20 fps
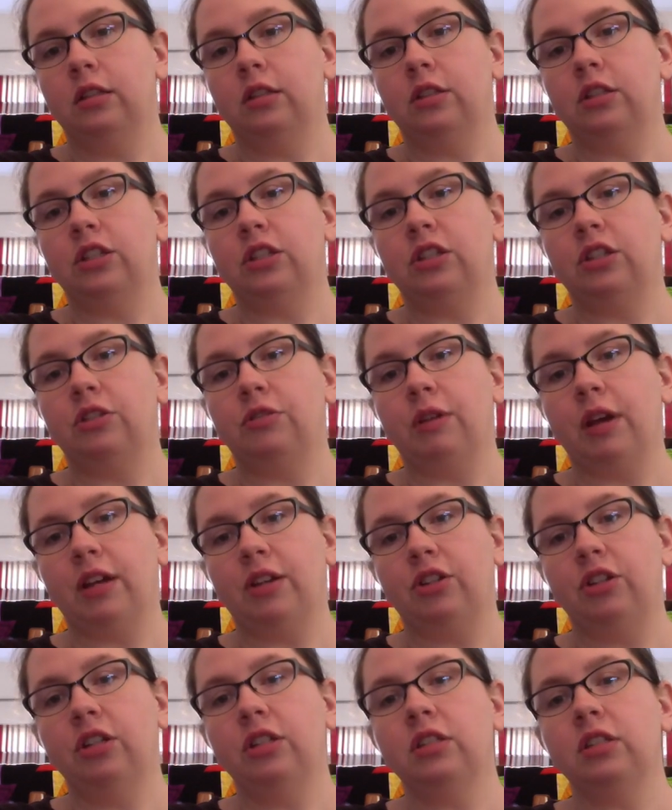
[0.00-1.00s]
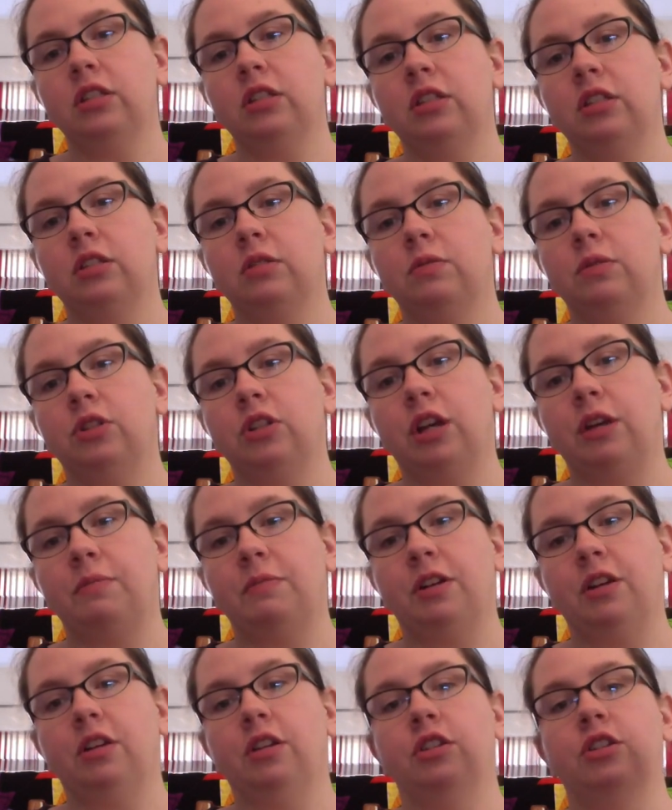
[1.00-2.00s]
directions, which I'm
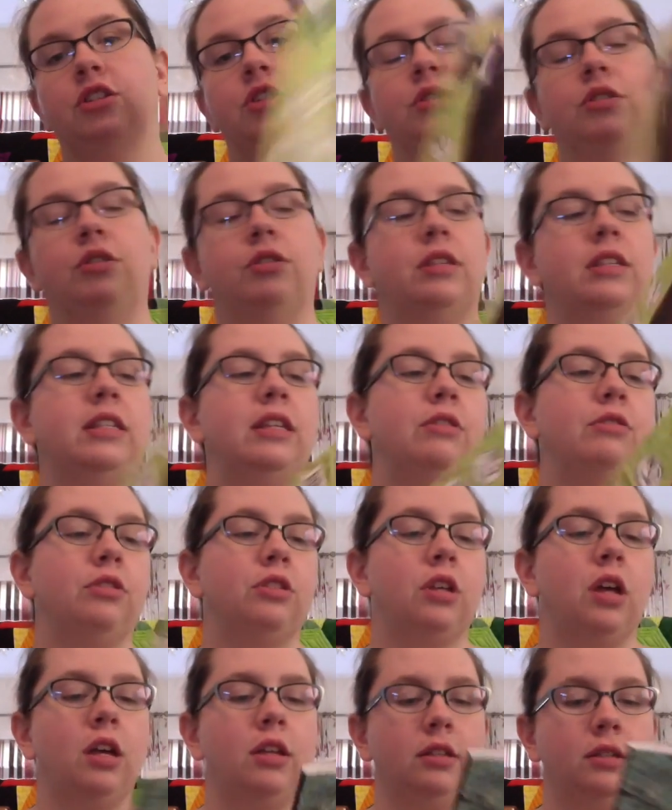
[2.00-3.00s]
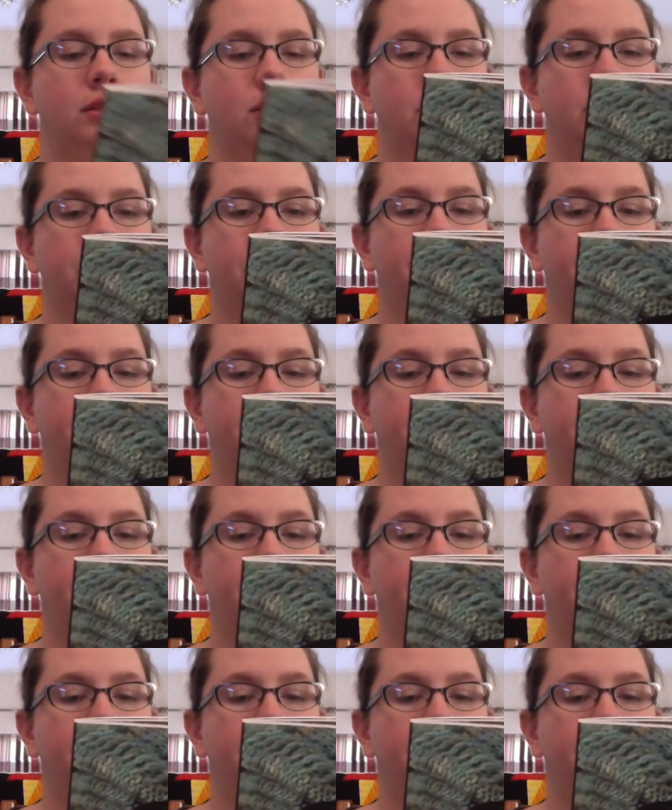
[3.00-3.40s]
not going to show you the secret sauce.